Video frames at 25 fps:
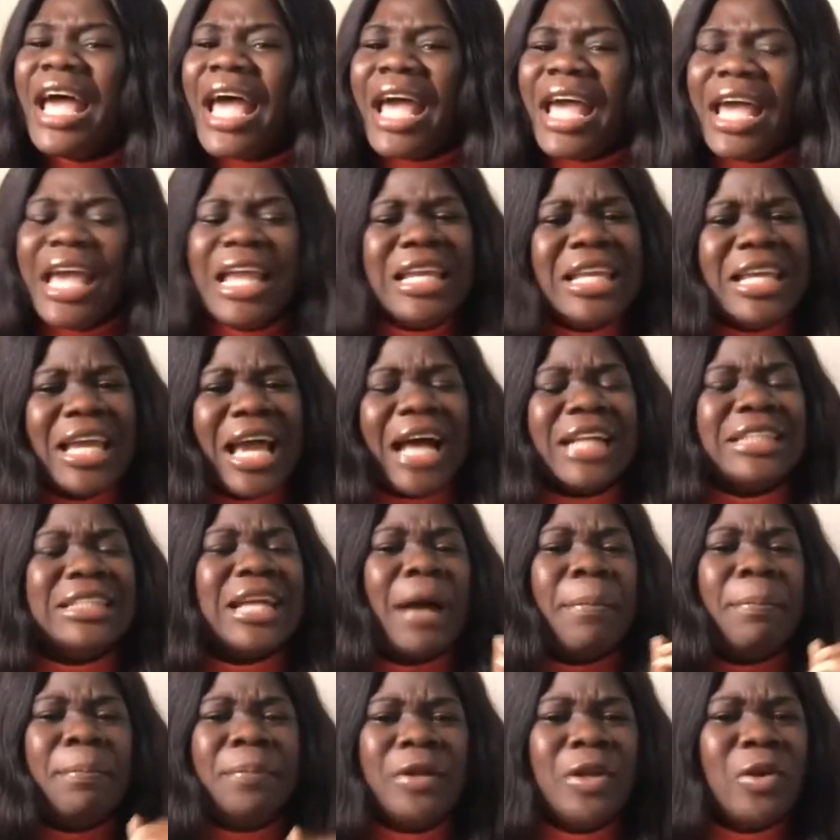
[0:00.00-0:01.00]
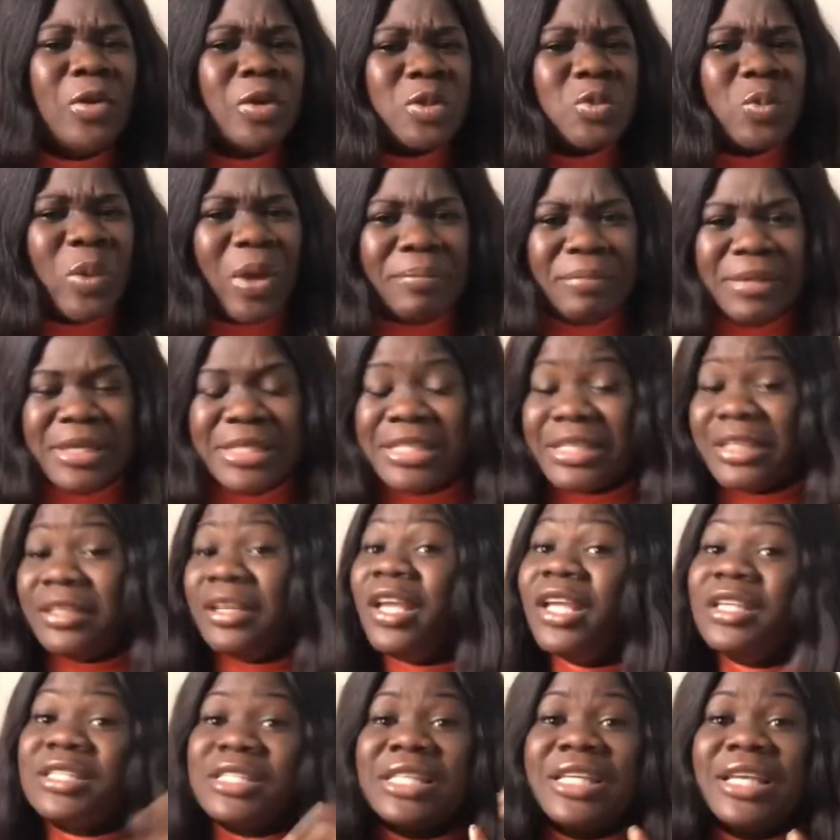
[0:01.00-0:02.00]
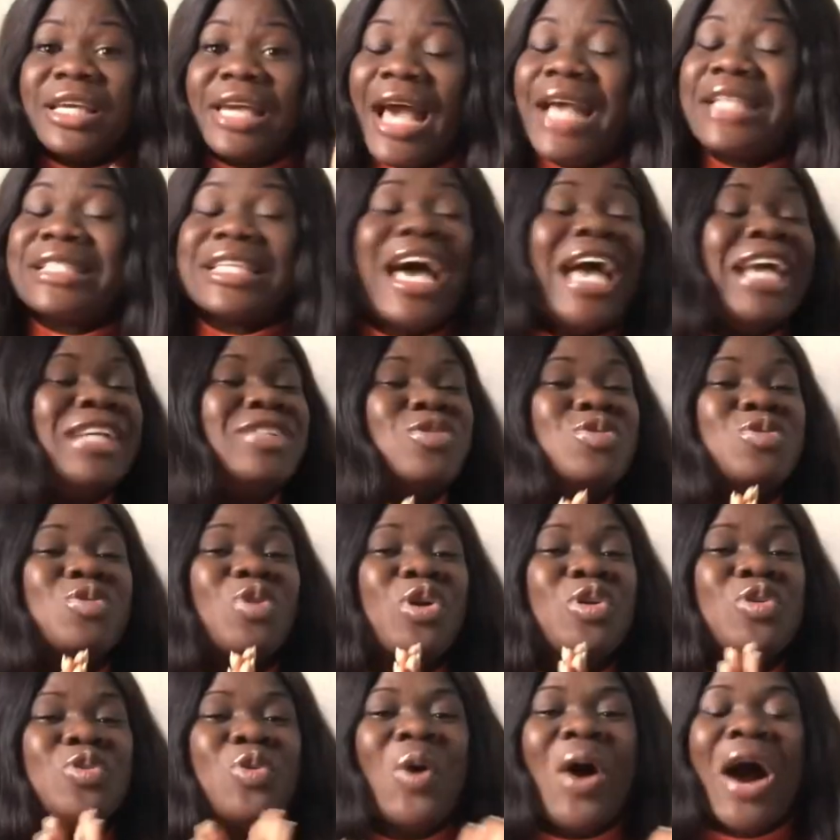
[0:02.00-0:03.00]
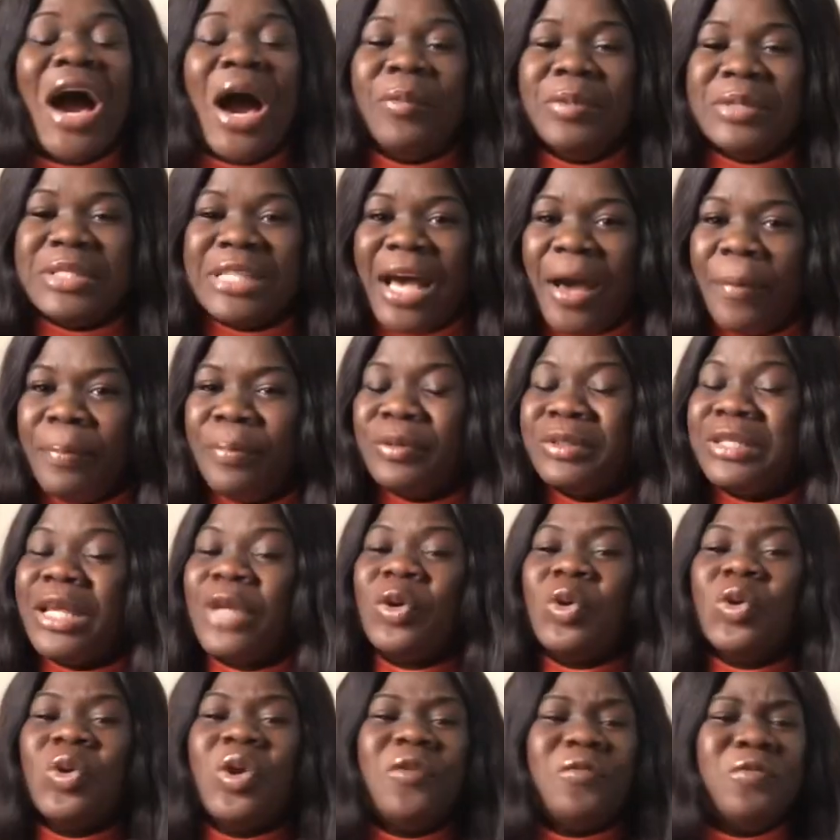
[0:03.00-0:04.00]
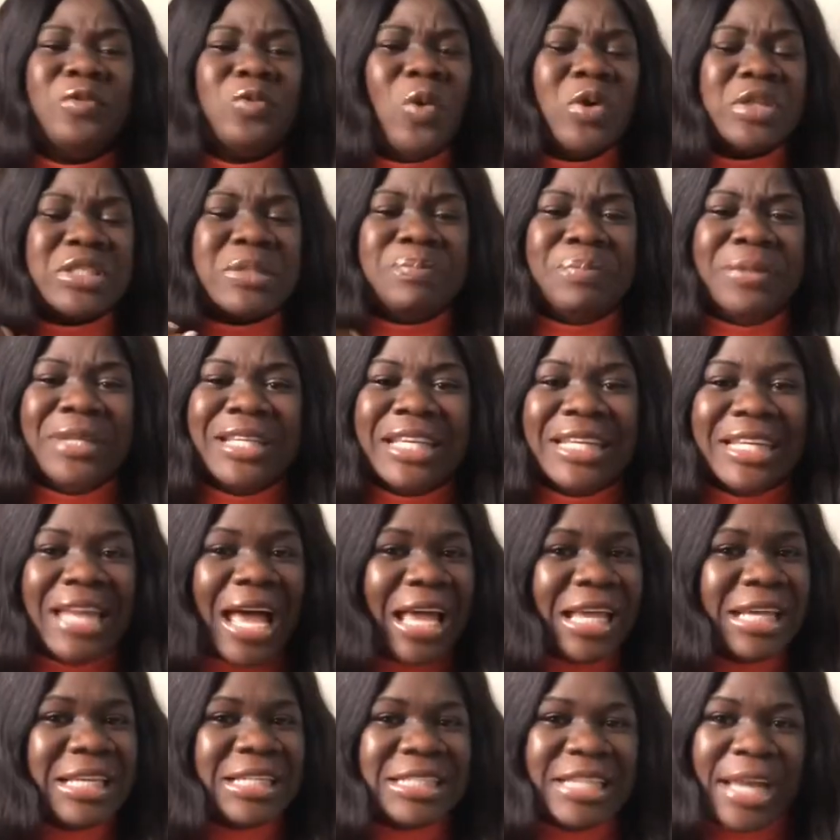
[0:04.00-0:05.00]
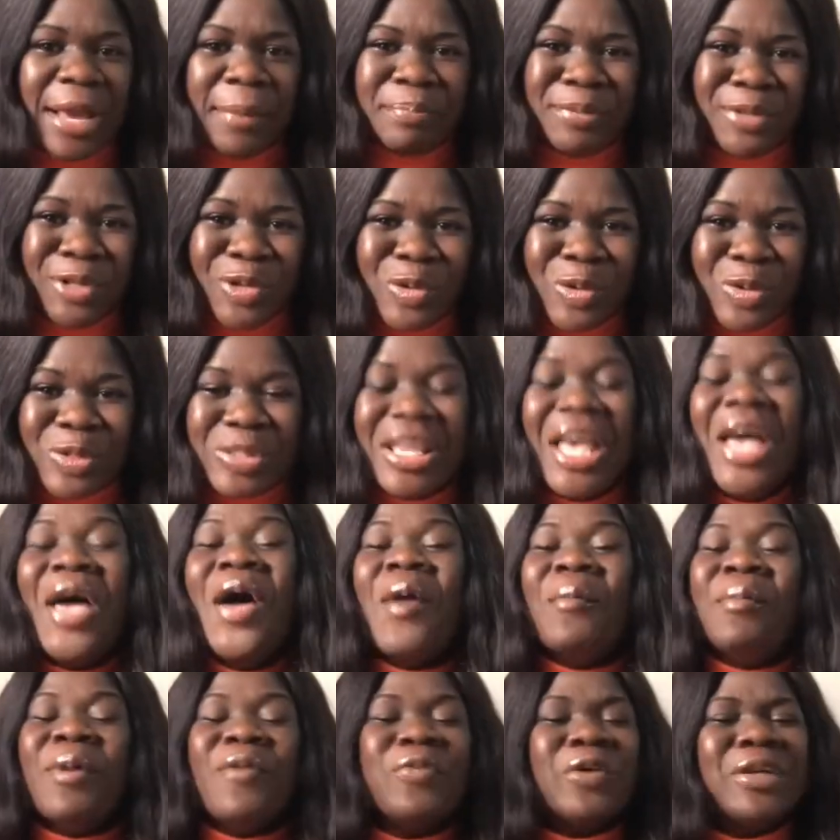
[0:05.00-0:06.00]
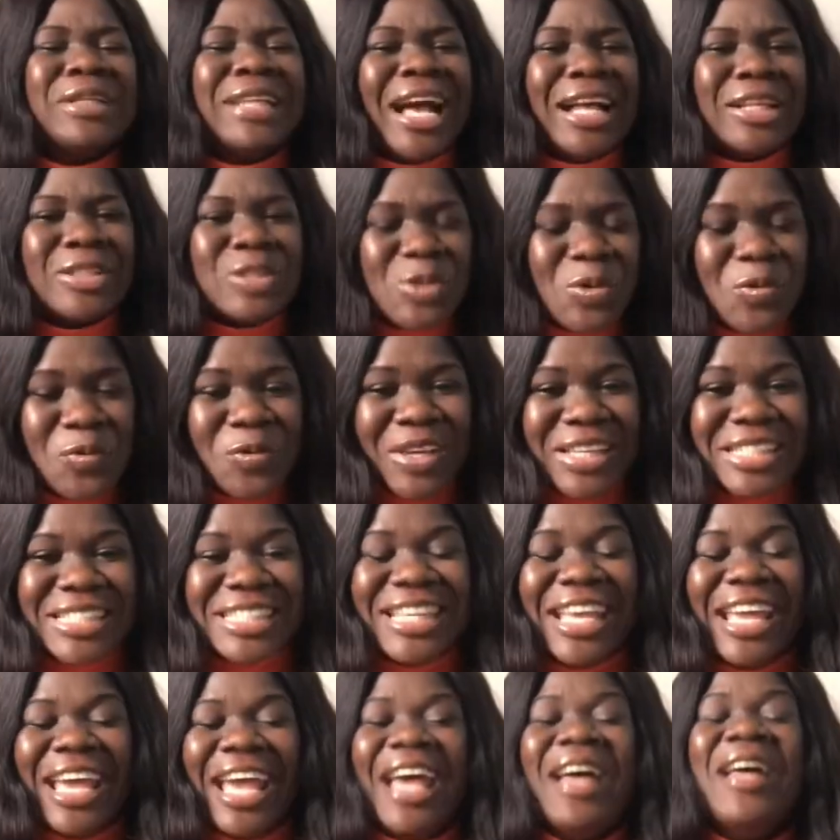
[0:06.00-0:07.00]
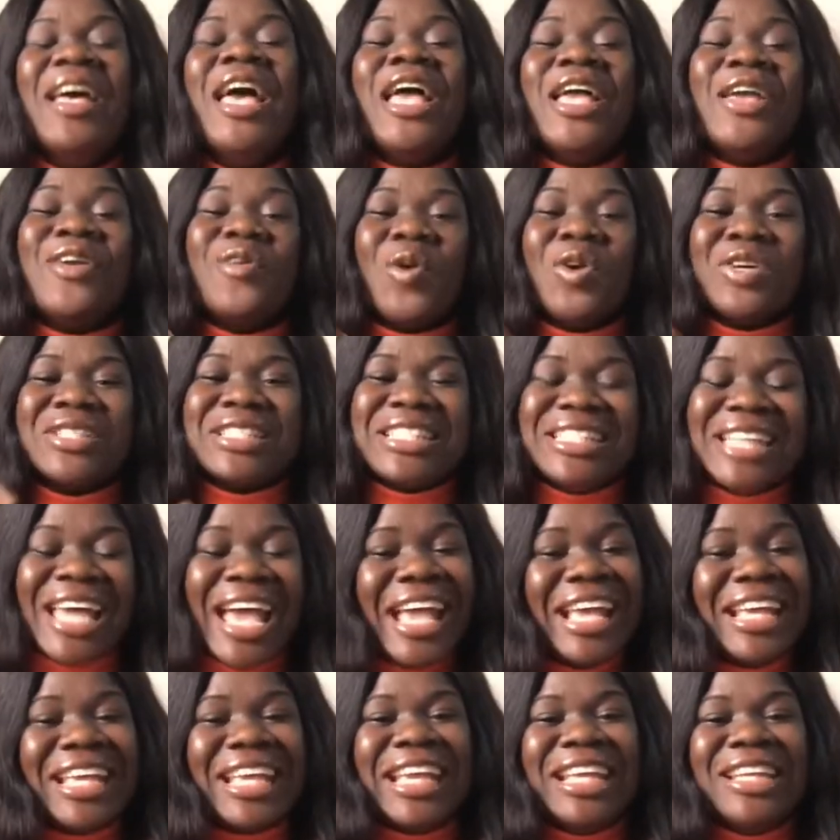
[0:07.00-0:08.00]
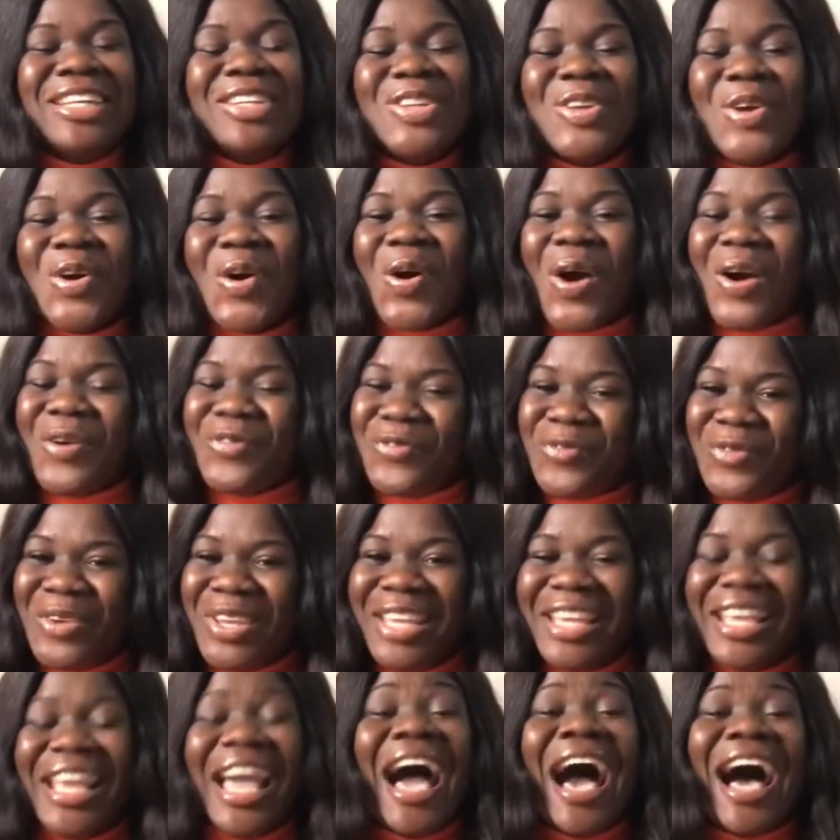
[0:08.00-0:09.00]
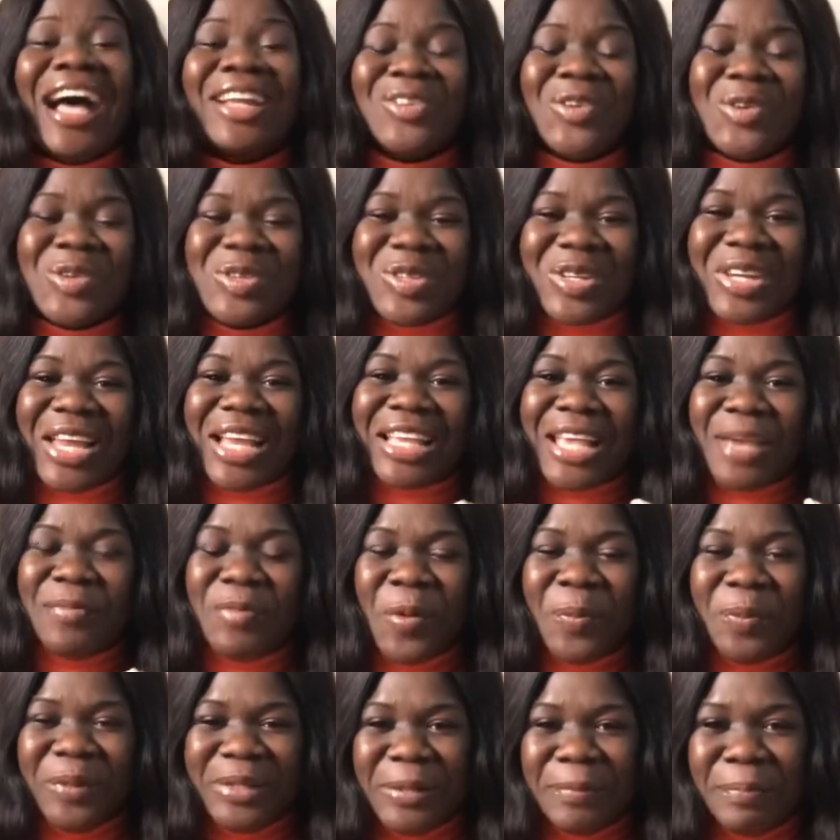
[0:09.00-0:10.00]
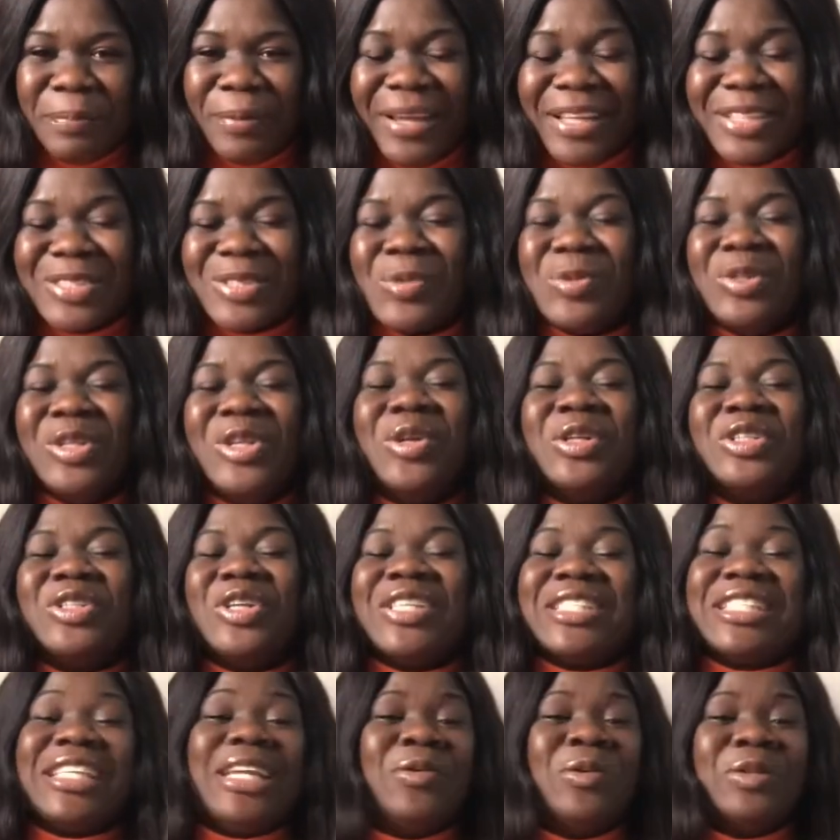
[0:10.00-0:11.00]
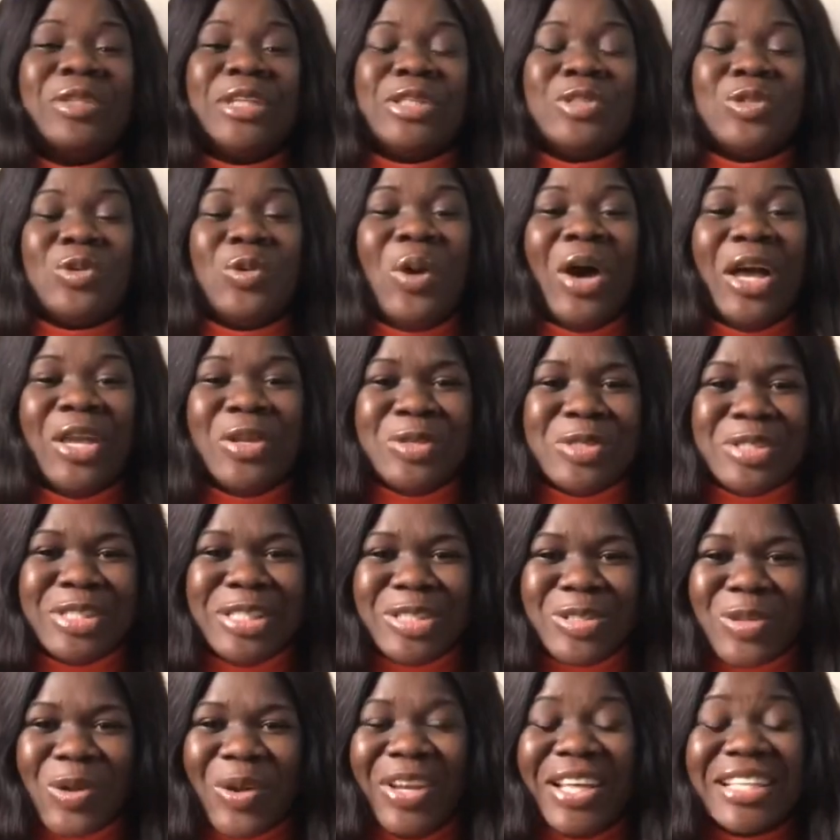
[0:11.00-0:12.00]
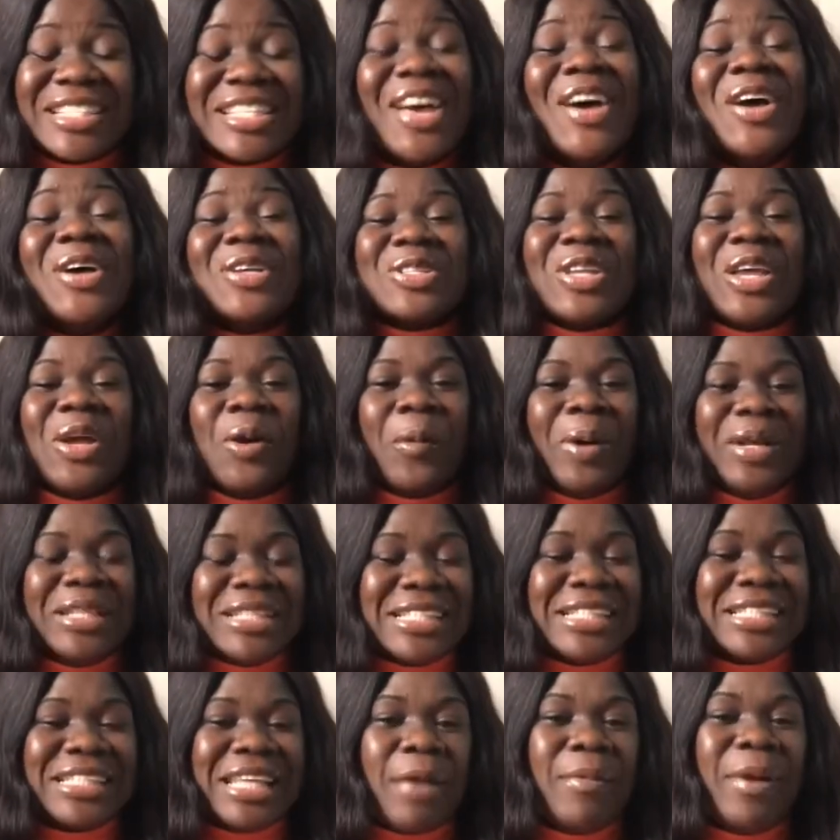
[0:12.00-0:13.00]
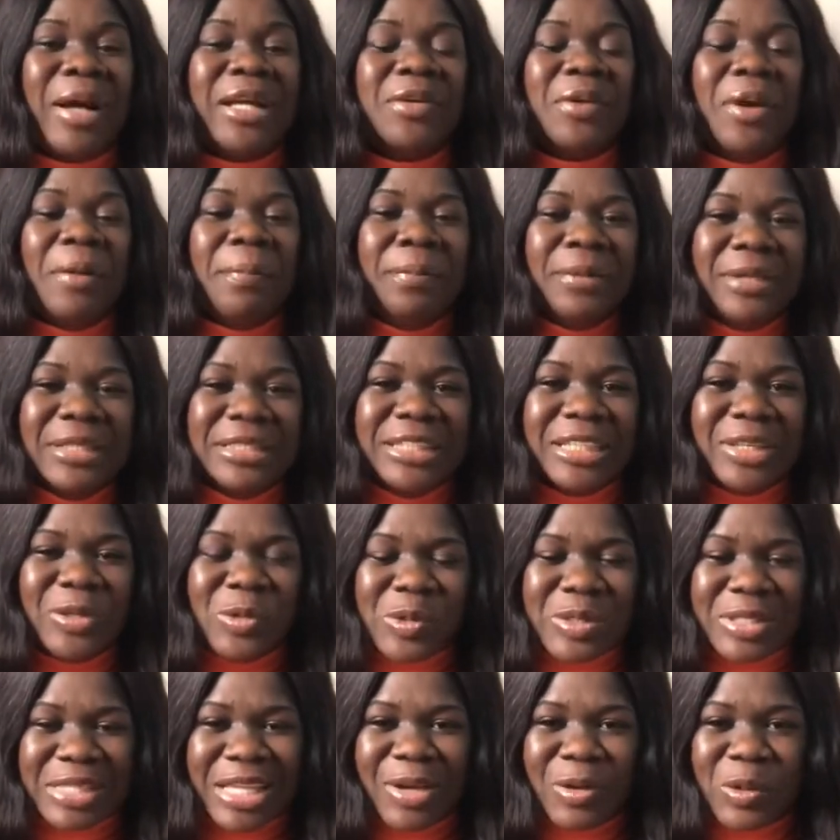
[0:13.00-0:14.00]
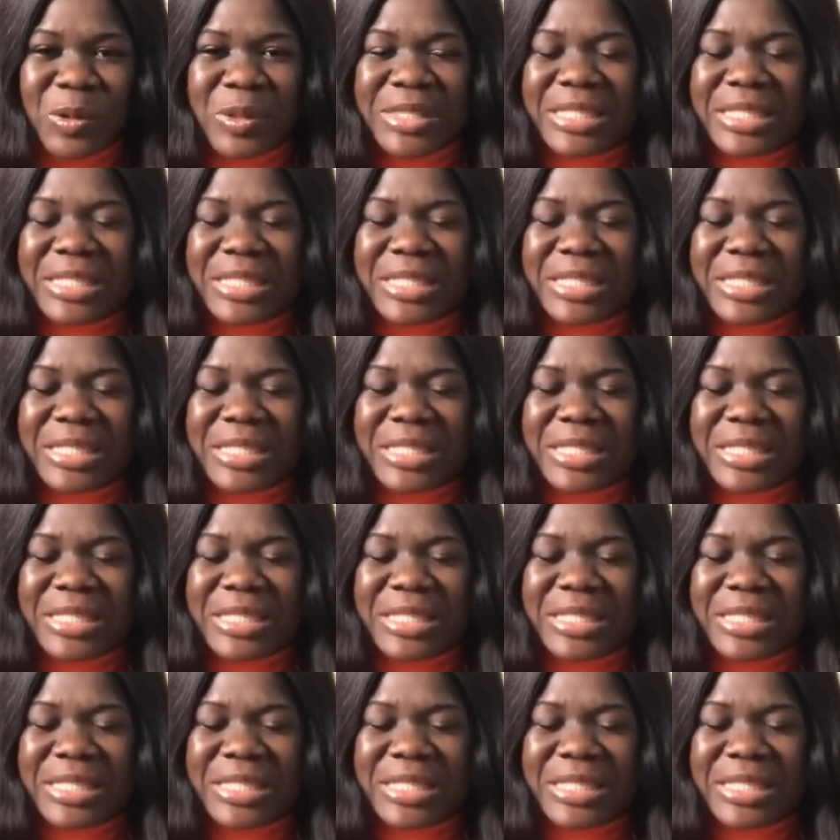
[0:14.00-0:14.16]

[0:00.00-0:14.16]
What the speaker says: Earlier, their pillows were missing. See, guys, I do not know how it happened. I don't know if it was Biggie that hid their pillows, but for their duvets, yeah, it was Nengi, Neo, V, and Ozo that came up with the plan. So Neo just said he wanted to go and use the toilet, so he went inside while they were playing the concert,